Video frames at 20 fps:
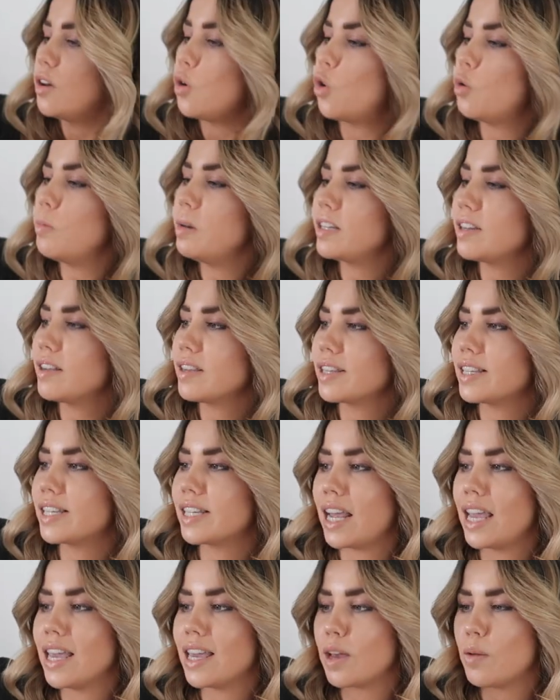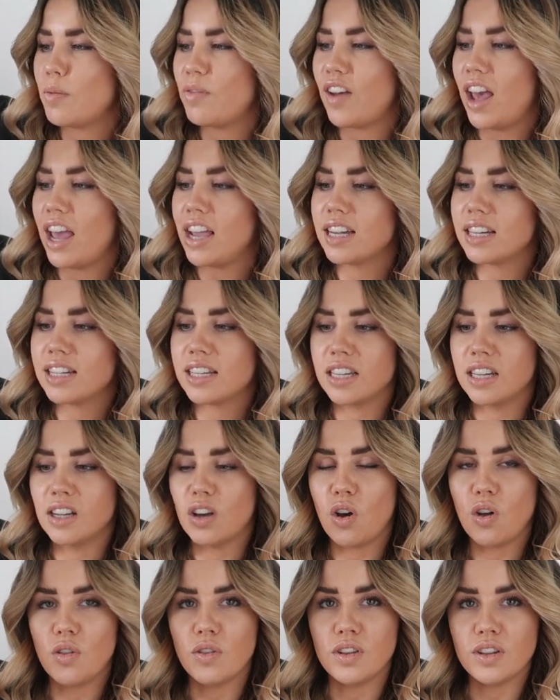almost like snake effect
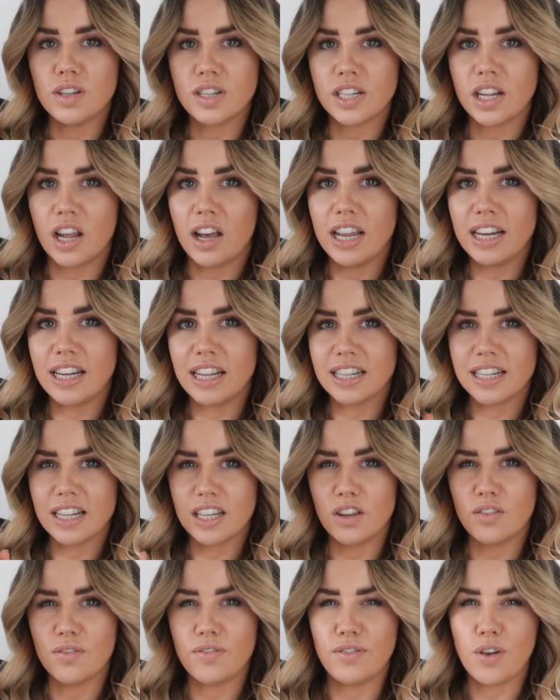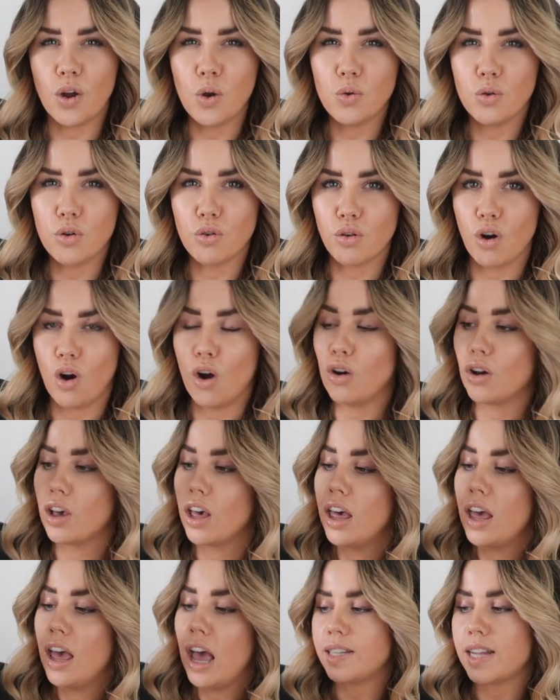on the side, like it's like a faux croc.
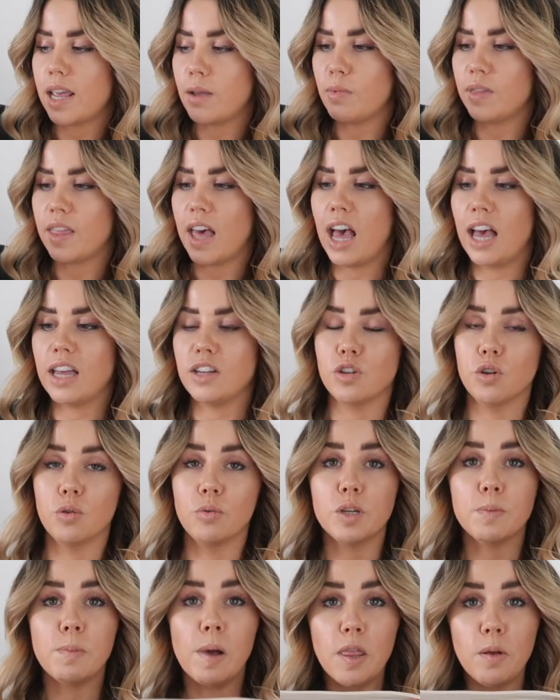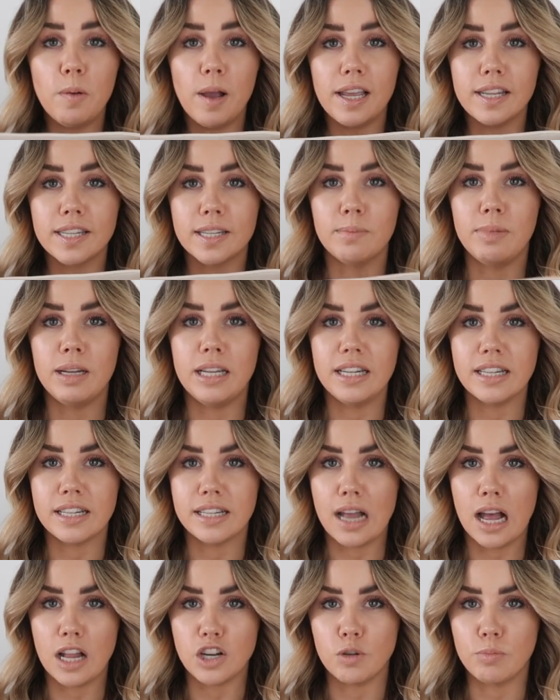Same with the handle, which by the way is completely
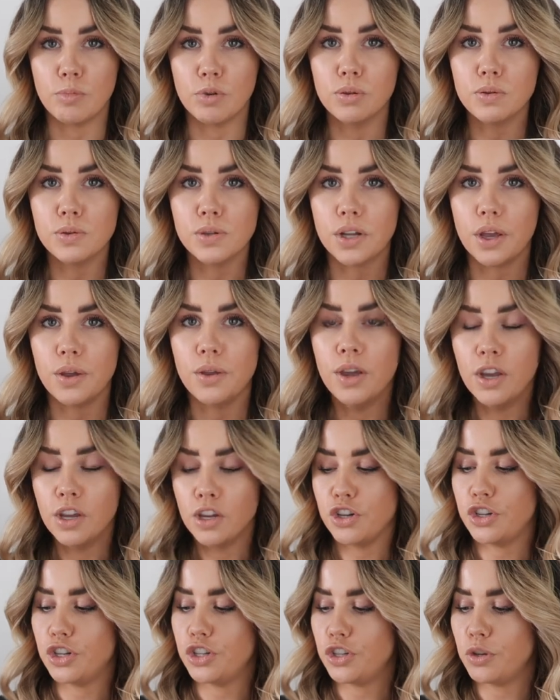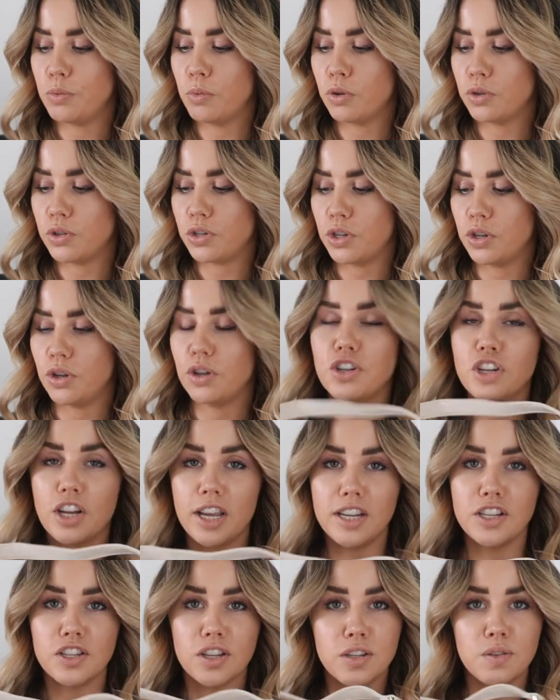detachable. So should you want to
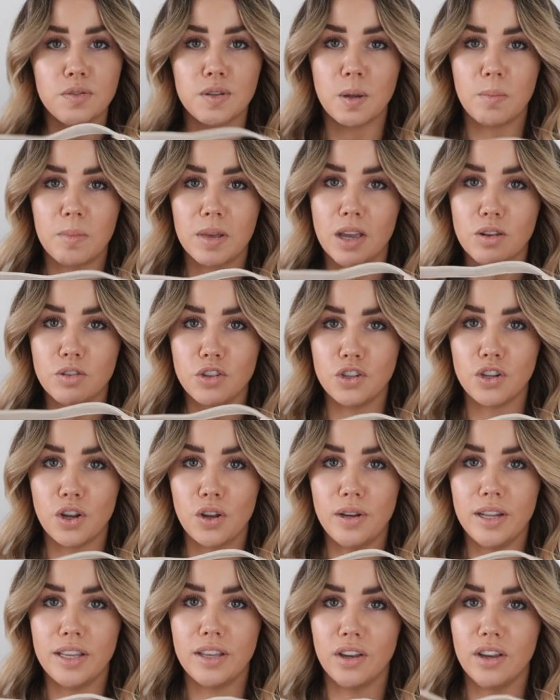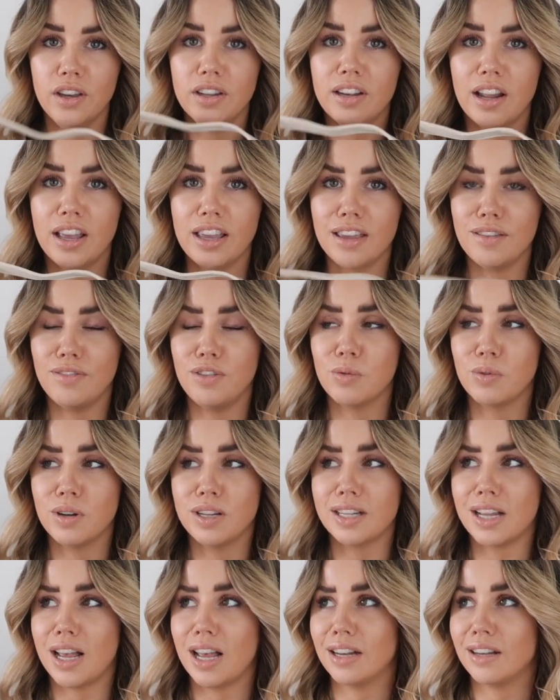change this to something else, you totally could. Like if you
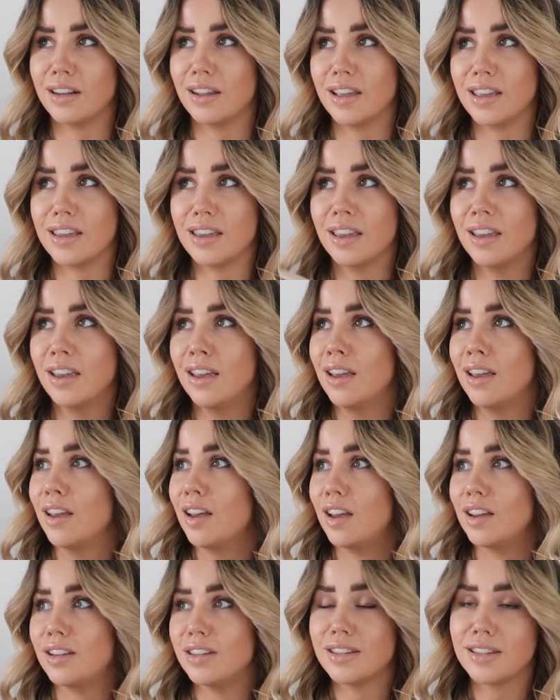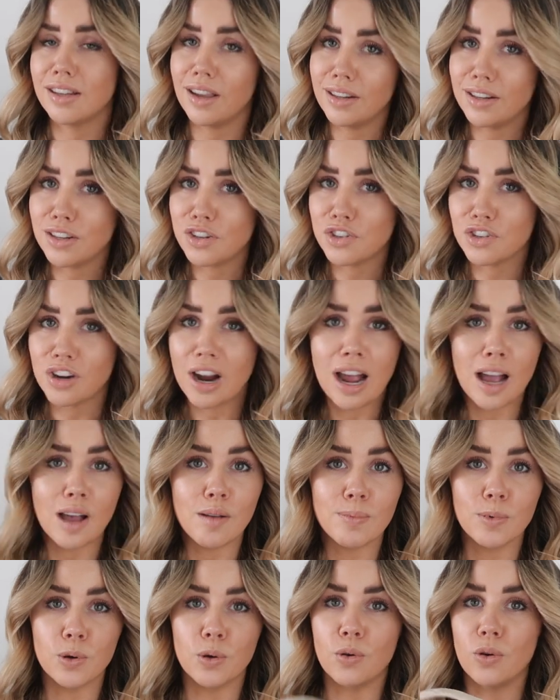wanted to add like a designer
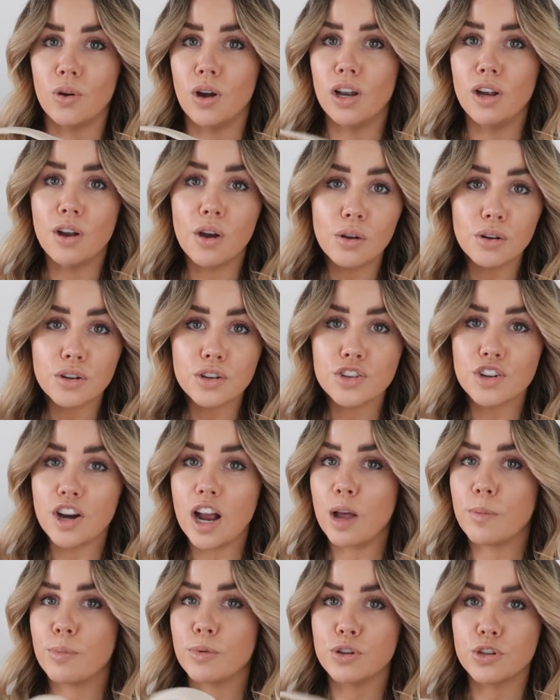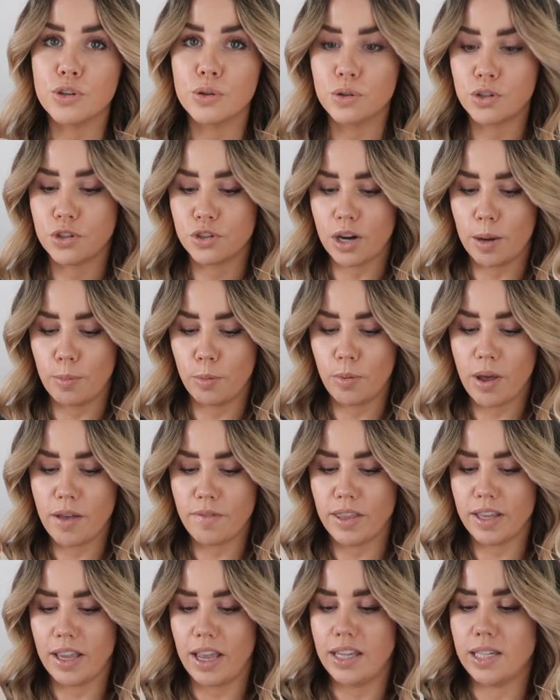strap or a longer strap or a shorter strap or
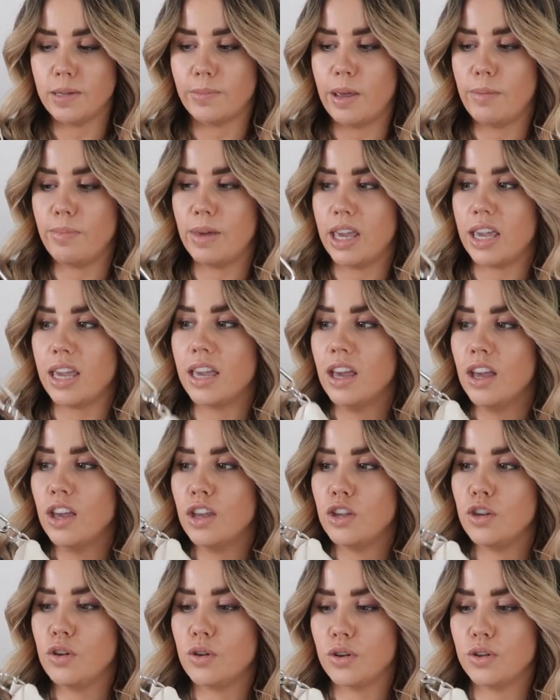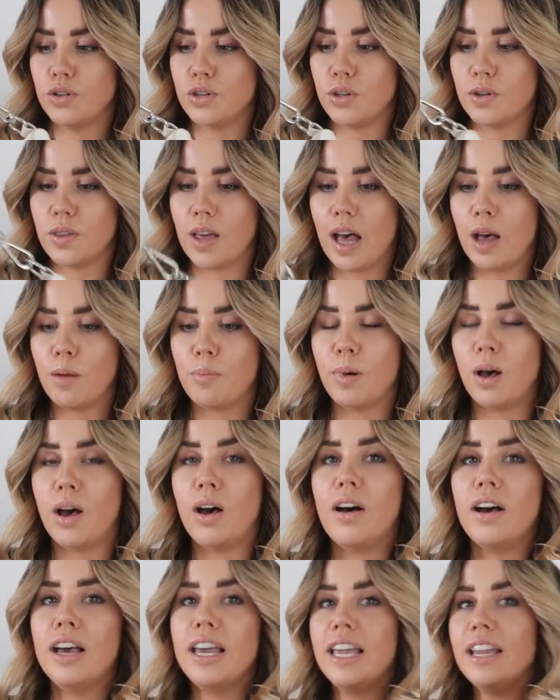whatever the case may be, you can do that. But
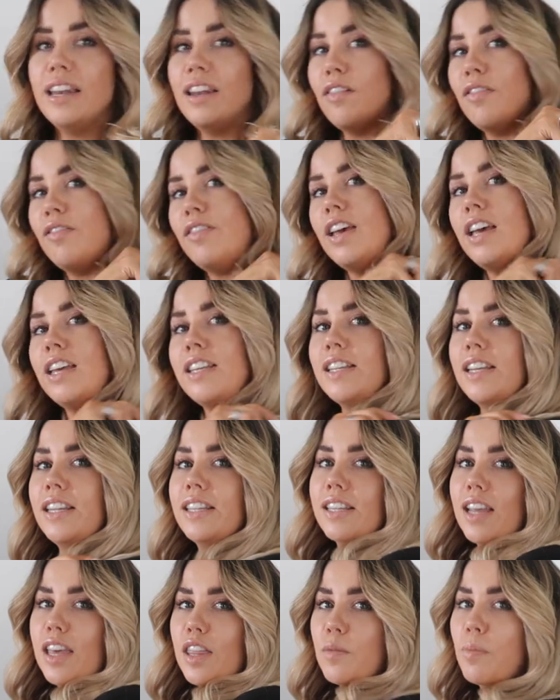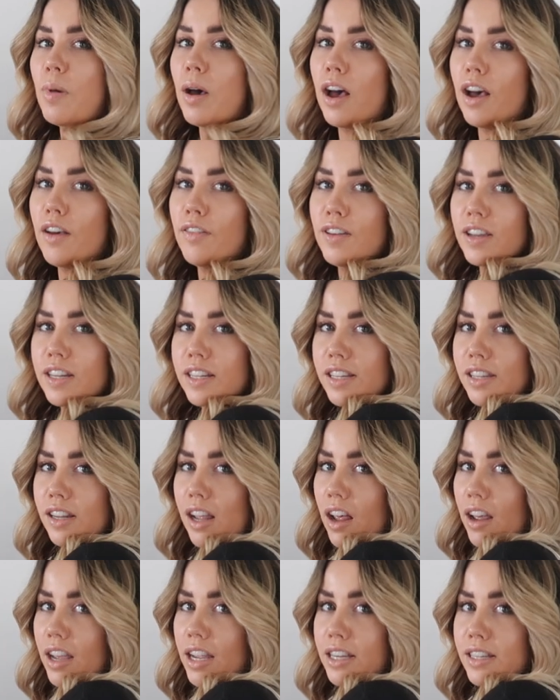I love this. It's like the perfect
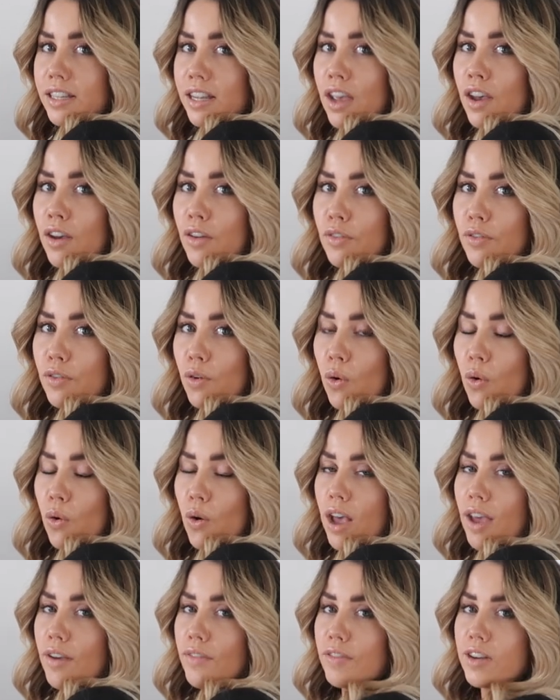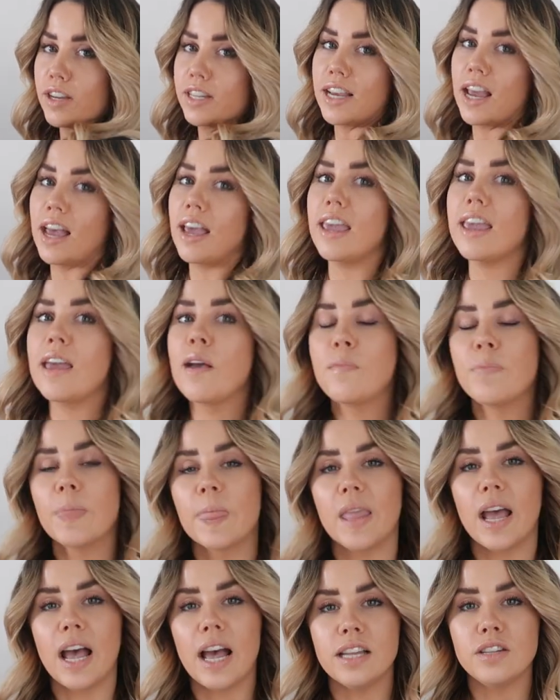size for every day.
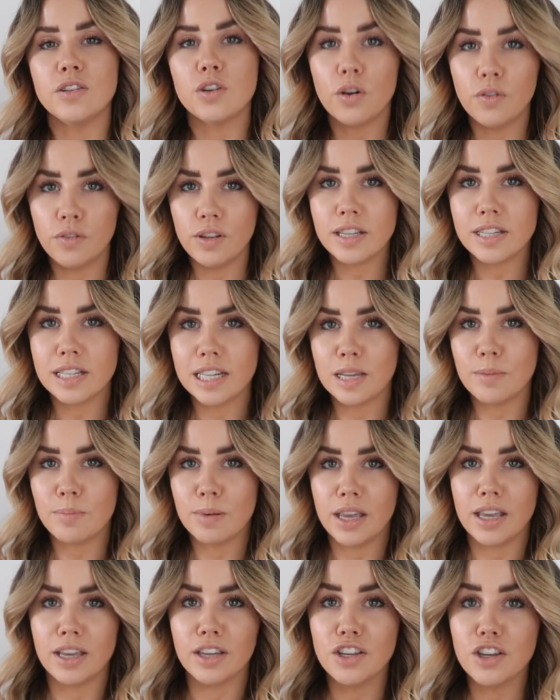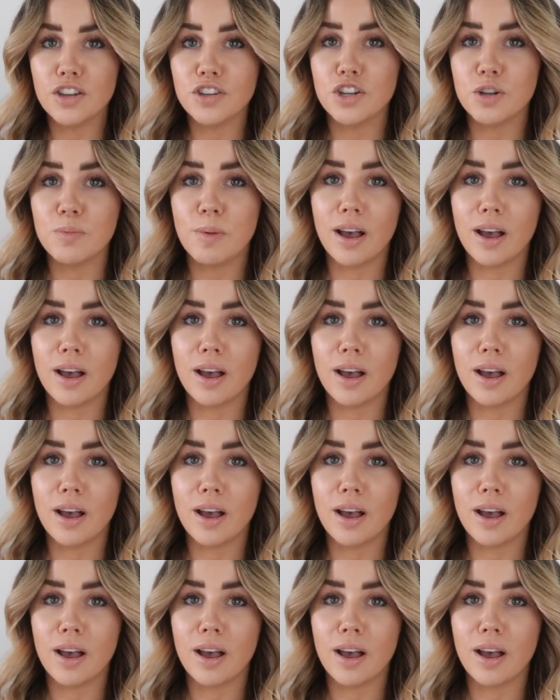And obviously being a YouTuber,